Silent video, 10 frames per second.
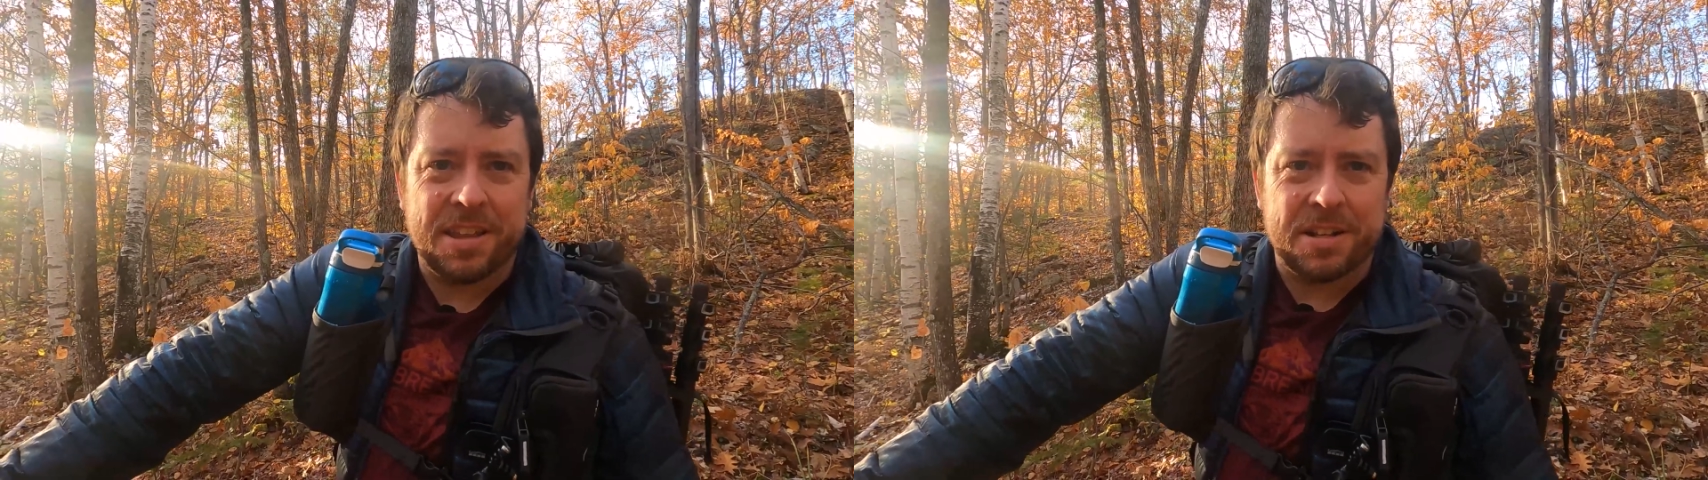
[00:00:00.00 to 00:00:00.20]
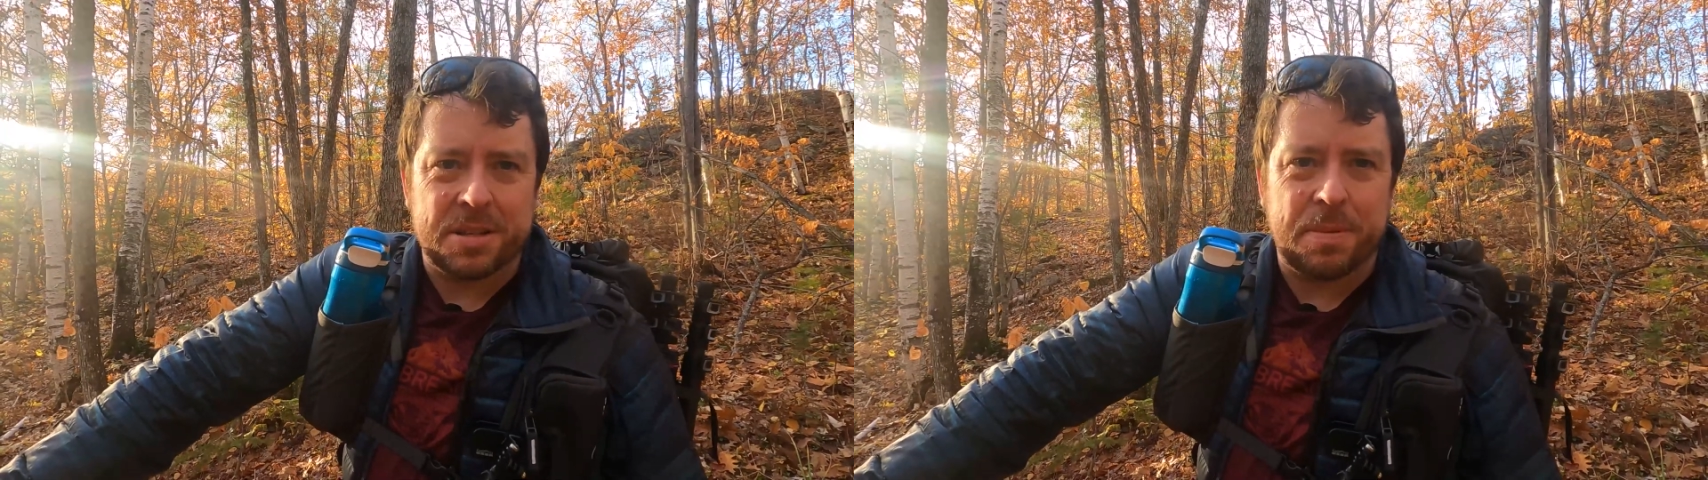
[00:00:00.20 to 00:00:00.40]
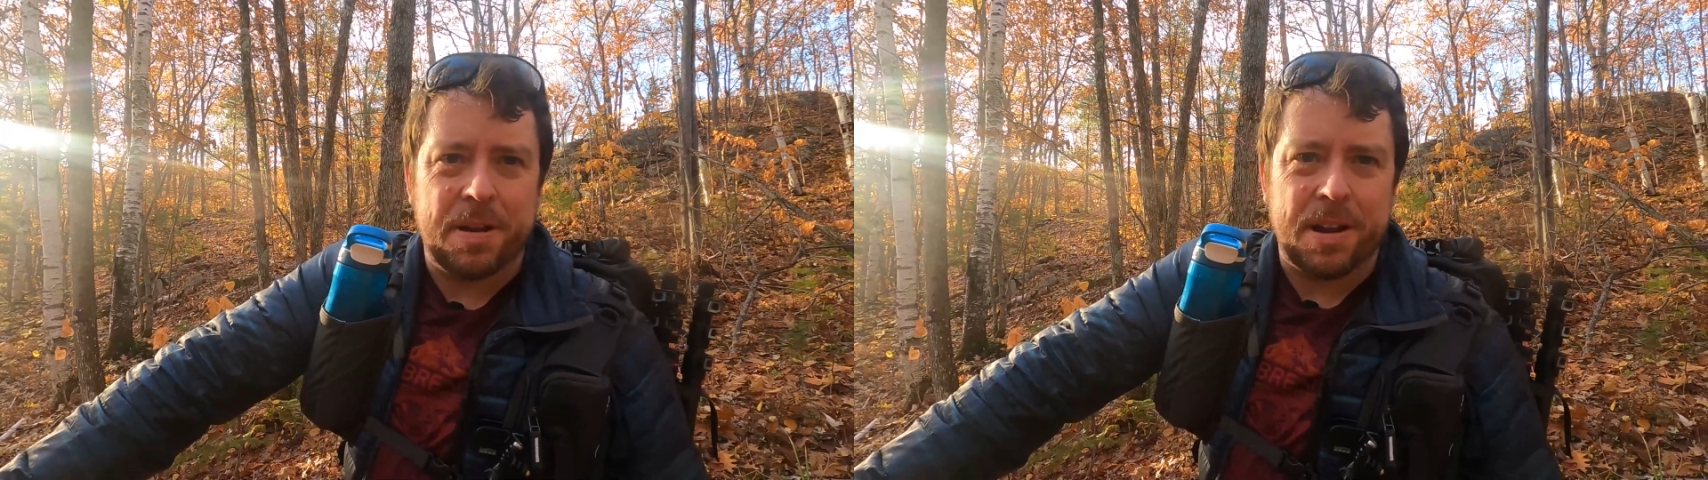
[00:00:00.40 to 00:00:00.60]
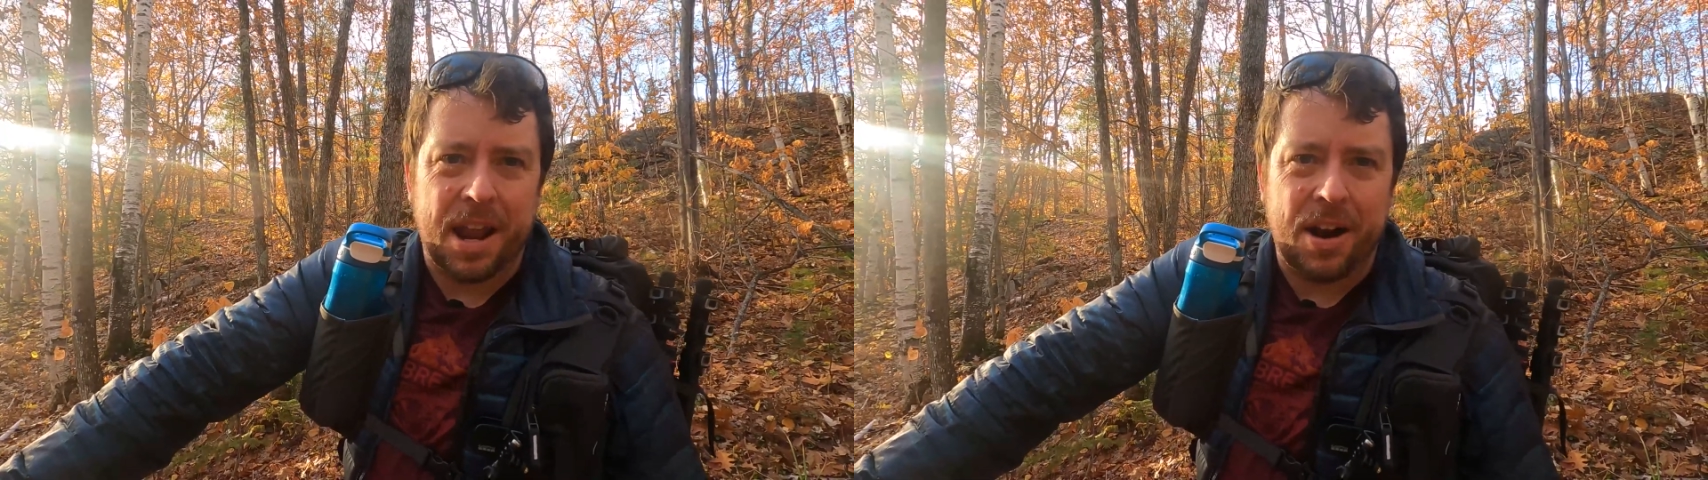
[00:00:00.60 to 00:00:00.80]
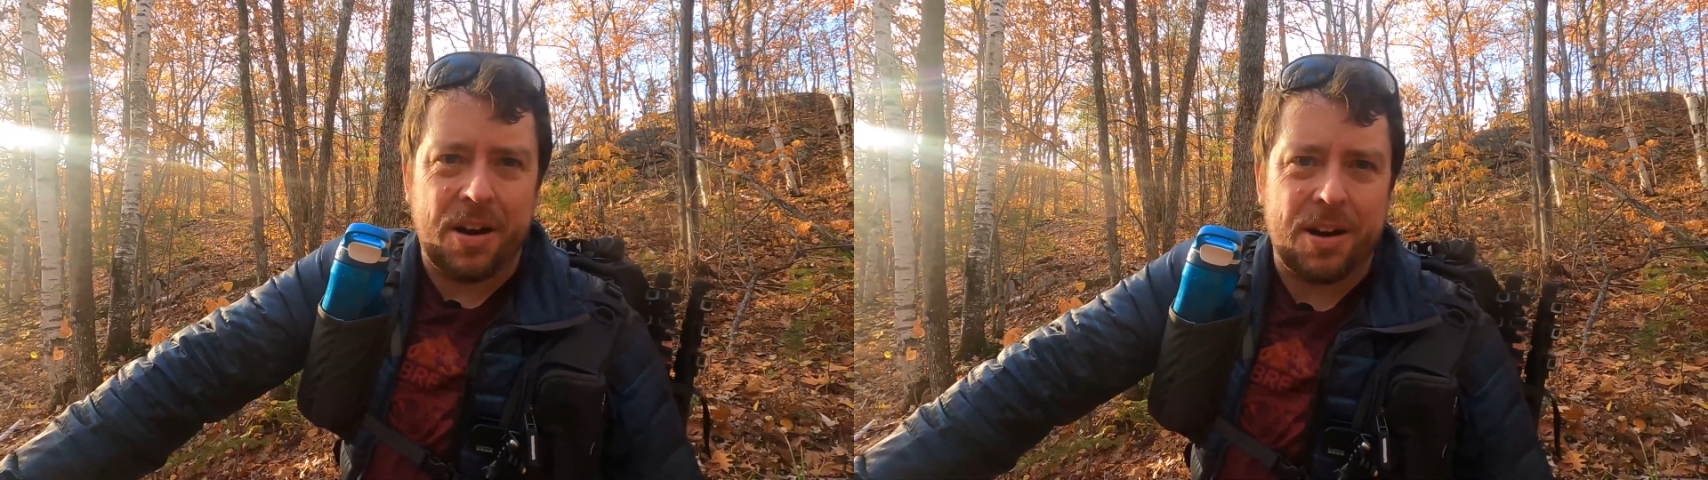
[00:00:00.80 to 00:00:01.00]
There's about an
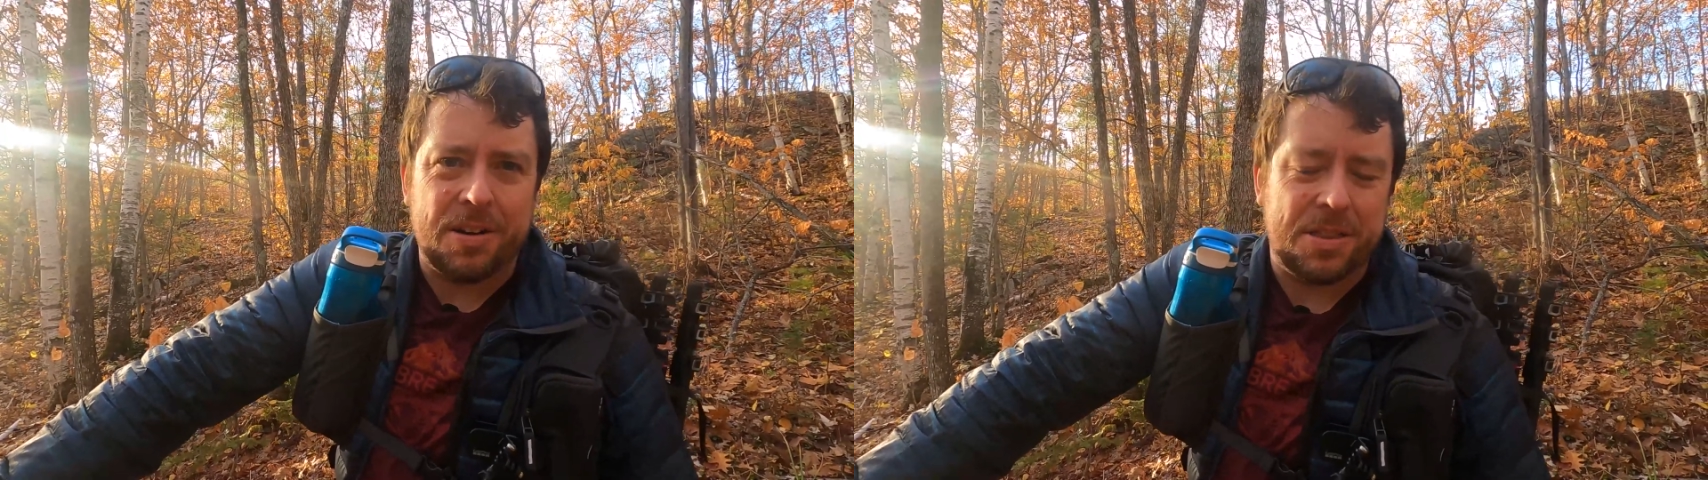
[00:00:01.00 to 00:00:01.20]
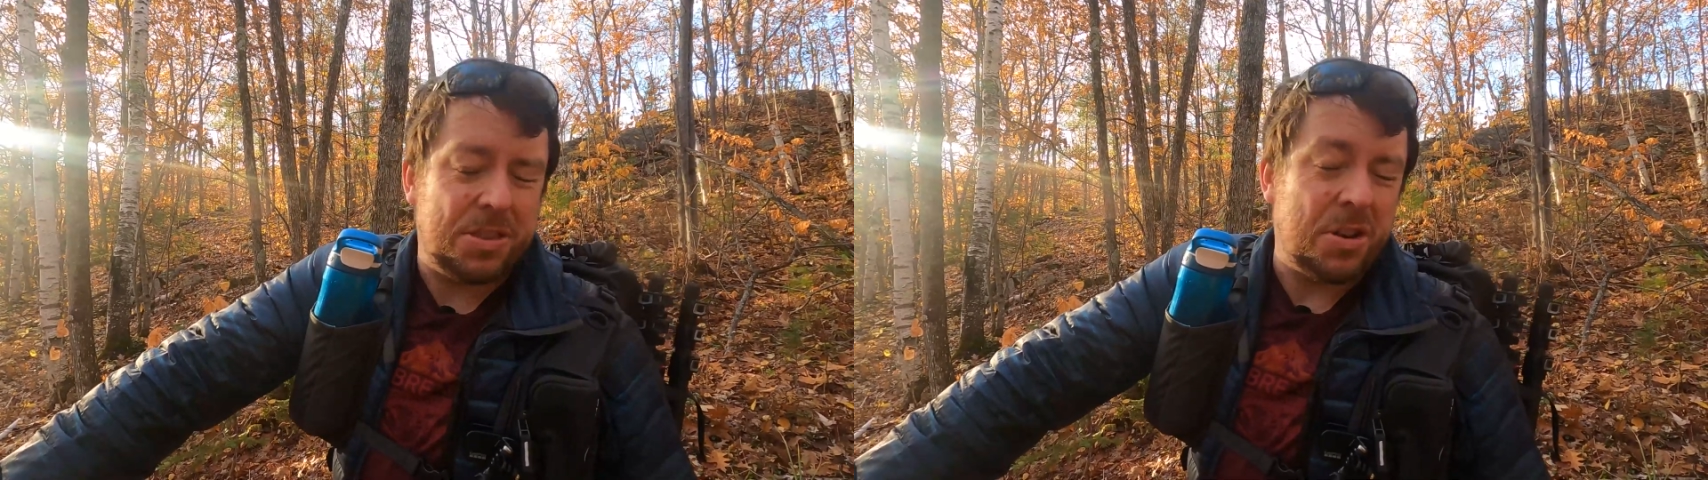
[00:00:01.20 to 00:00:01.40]
hour,